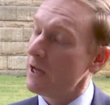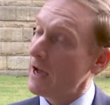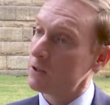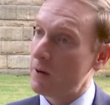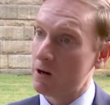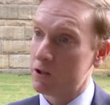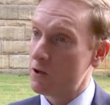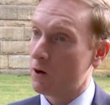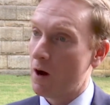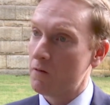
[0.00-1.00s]
taxpayers and
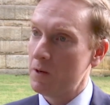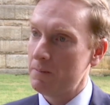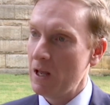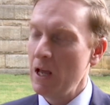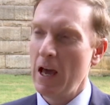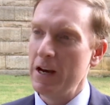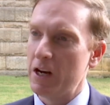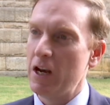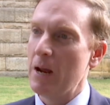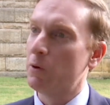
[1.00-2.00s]
their government, and it
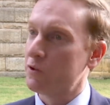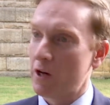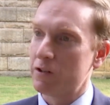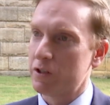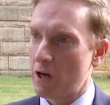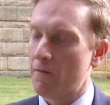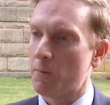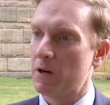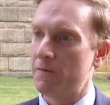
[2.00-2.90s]
enables us as government